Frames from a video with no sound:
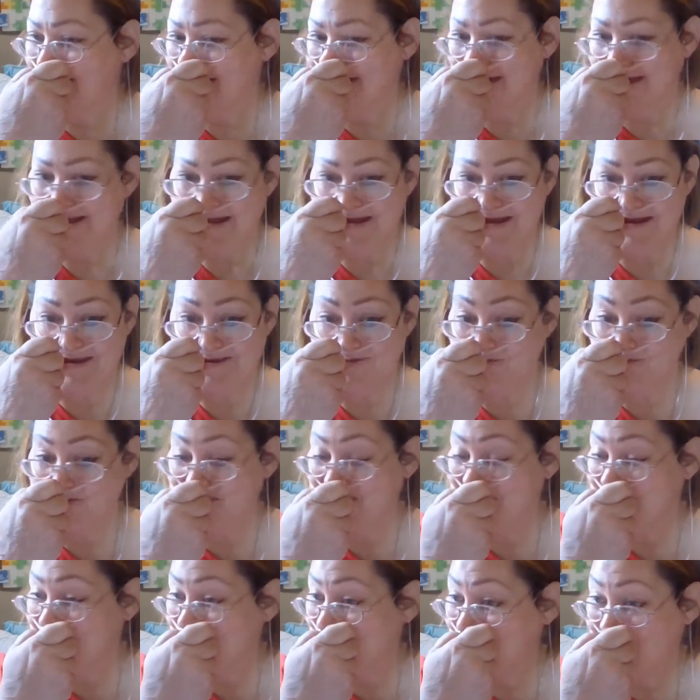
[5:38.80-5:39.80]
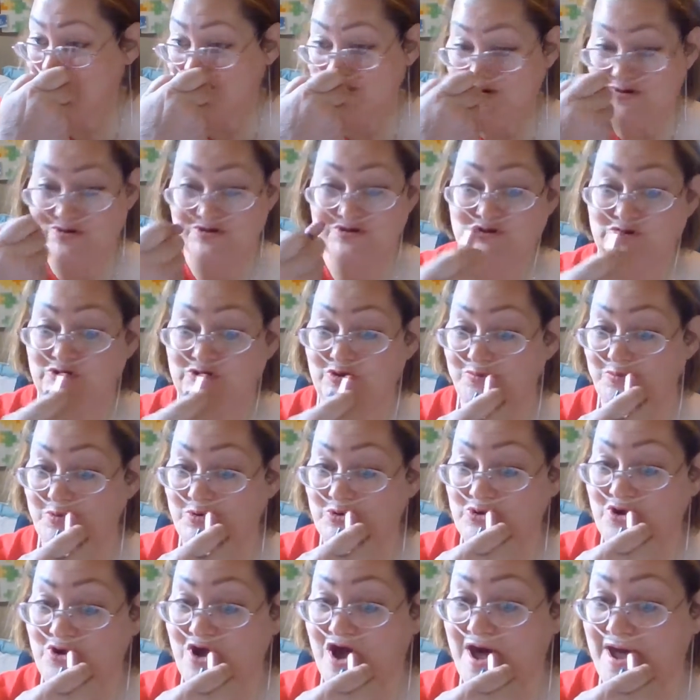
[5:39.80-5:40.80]
because my lips are super
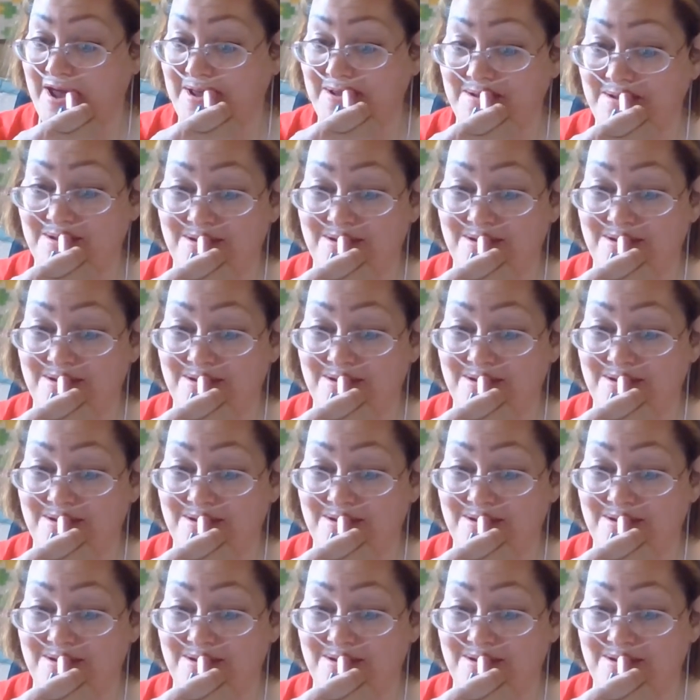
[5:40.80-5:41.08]
dry.